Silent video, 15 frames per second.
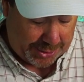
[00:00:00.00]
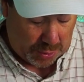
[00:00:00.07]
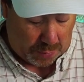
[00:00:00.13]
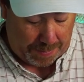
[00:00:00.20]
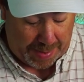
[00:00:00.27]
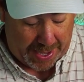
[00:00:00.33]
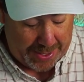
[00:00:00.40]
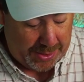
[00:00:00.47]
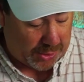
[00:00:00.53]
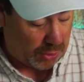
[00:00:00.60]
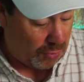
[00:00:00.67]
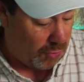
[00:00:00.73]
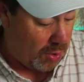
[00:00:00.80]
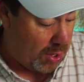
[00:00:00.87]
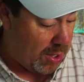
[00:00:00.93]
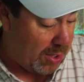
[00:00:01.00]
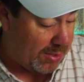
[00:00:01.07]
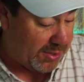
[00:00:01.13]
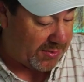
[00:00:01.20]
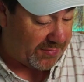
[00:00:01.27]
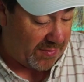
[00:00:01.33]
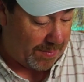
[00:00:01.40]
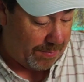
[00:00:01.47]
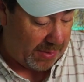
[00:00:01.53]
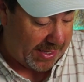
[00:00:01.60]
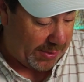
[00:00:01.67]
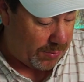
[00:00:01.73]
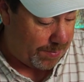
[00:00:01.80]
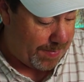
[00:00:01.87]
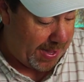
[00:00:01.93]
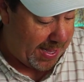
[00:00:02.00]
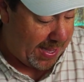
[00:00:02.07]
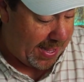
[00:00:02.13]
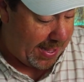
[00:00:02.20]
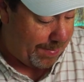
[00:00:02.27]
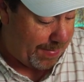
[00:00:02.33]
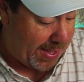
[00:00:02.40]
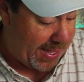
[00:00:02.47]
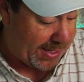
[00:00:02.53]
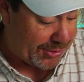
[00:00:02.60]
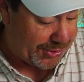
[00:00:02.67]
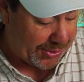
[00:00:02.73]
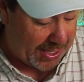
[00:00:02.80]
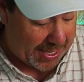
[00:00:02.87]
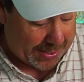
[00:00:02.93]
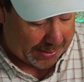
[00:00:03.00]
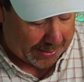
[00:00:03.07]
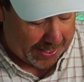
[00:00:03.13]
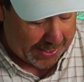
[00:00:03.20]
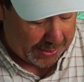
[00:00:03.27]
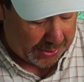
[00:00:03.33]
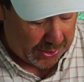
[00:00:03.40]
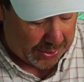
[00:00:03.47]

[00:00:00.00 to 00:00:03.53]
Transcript: don't mind the crawls from Liquid Mayhem. I actually kind of like